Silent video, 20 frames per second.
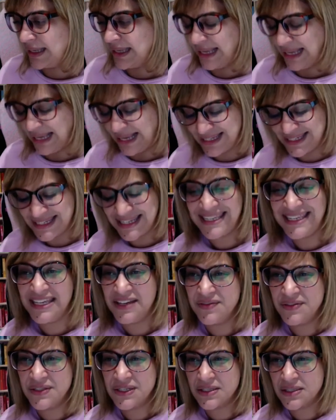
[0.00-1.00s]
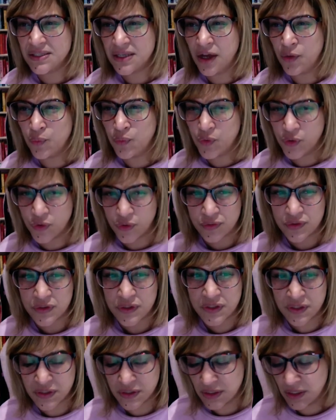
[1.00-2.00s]
And it gives us our
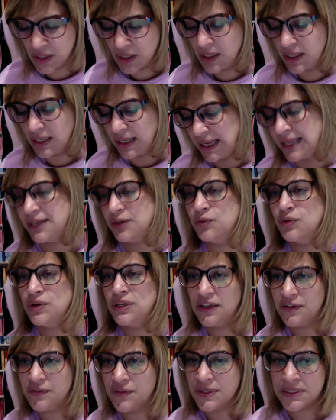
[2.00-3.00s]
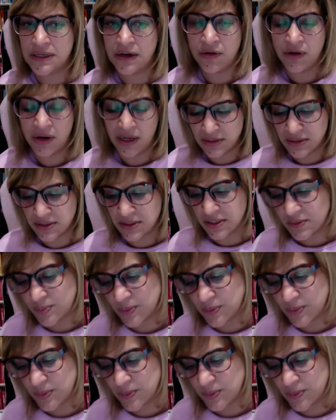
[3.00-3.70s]
roots, and it will give us our answers.